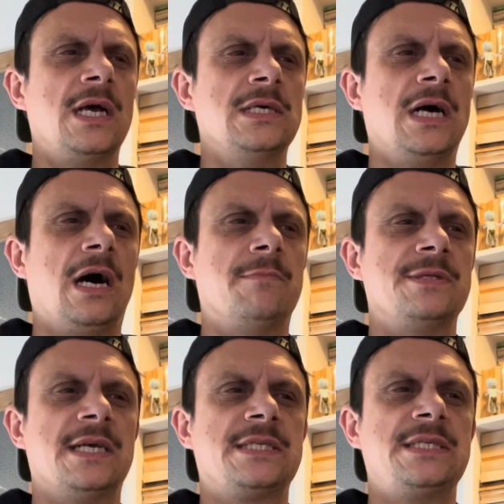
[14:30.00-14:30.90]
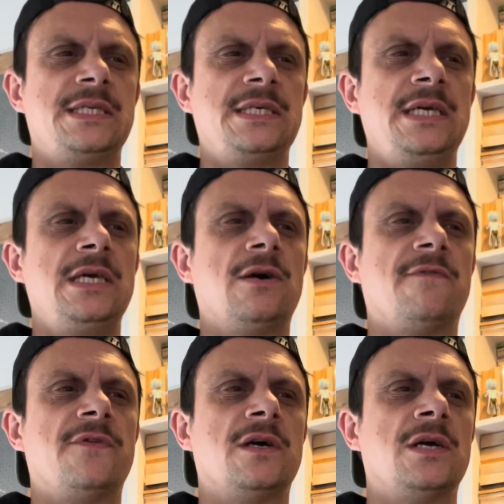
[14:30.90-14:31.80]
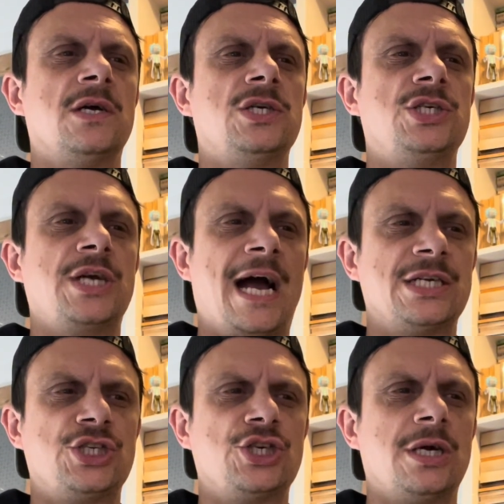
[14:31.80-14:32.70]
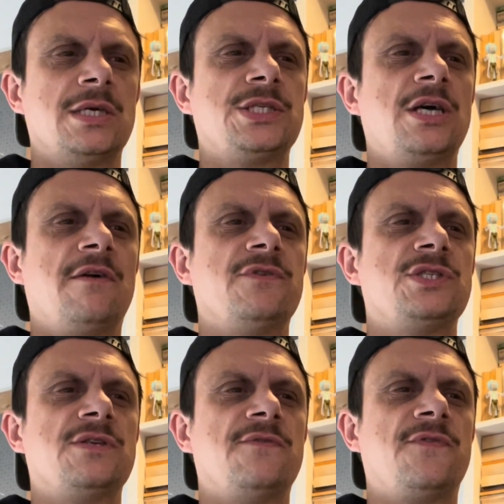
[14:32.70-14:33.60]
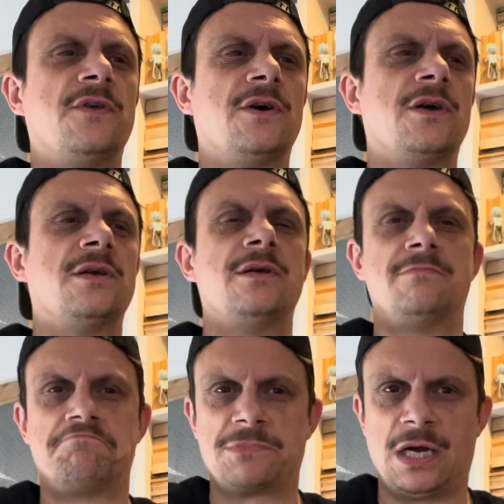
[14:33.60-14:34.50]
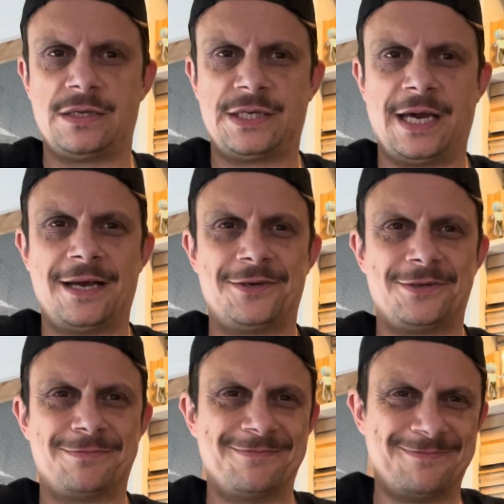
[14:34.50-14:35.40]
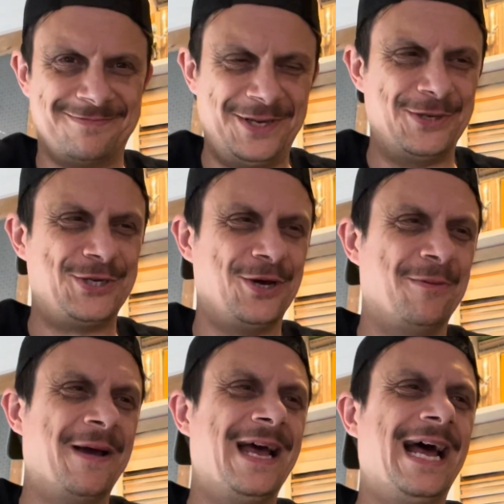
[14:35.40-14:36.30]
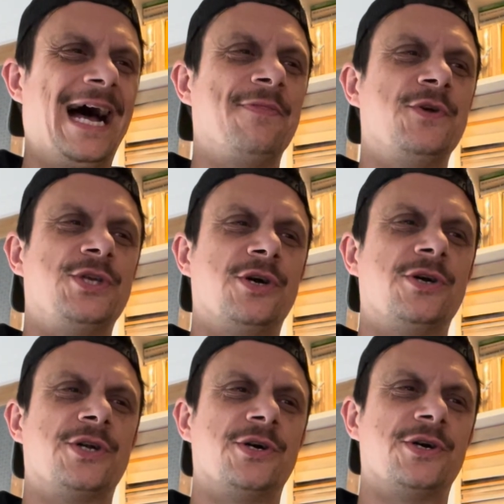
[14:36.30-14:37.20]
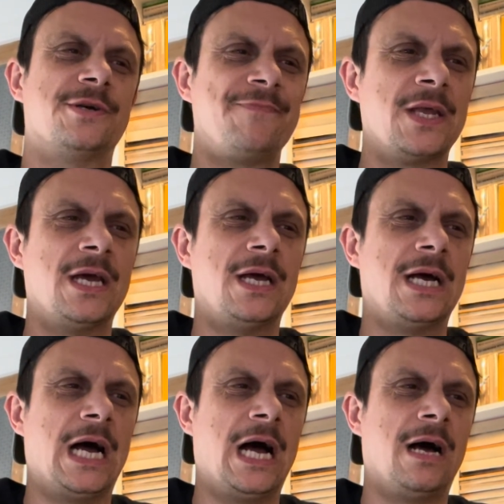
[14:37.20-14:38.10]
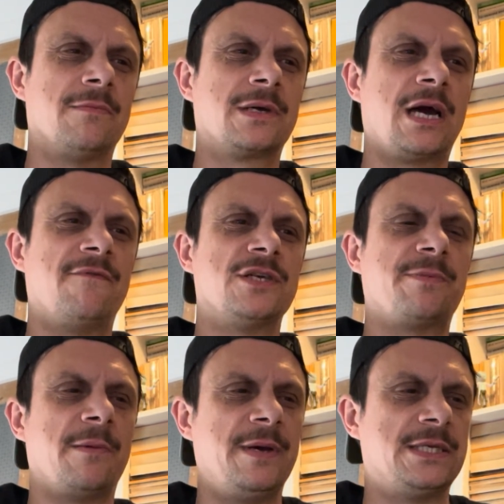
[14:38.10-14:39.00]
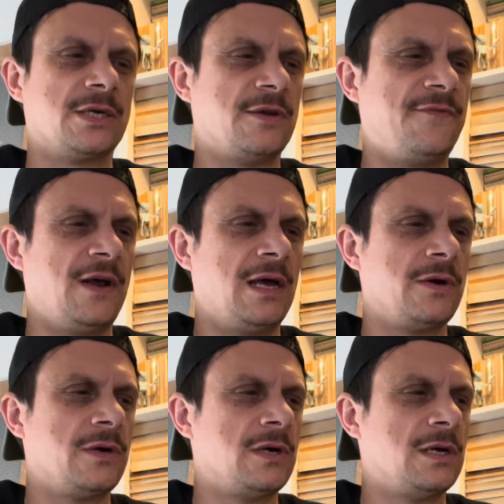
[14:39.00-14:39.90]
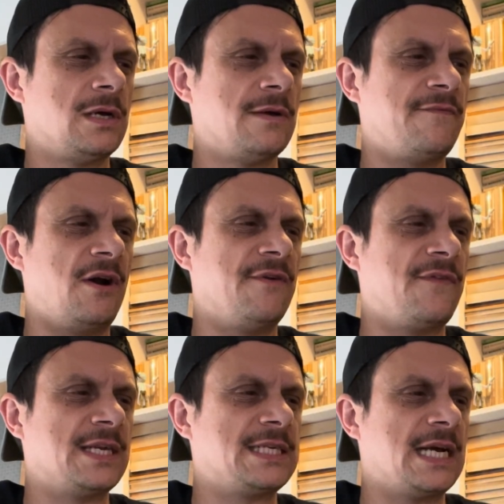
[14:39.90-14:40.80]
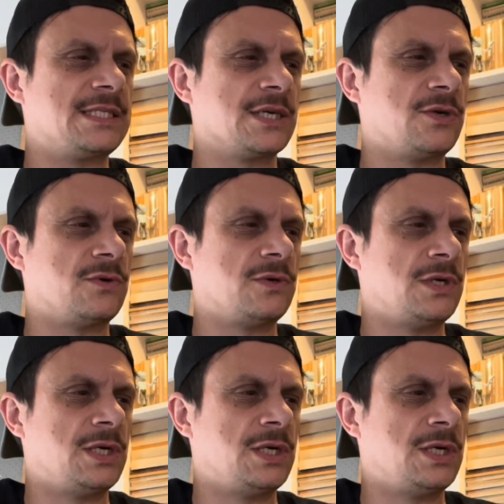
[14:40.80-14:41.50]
But there's City of the Shash, Servants of the, can't say it on YouTube, and the Dur. Cover is by Peter Goodfellow, very fantastical.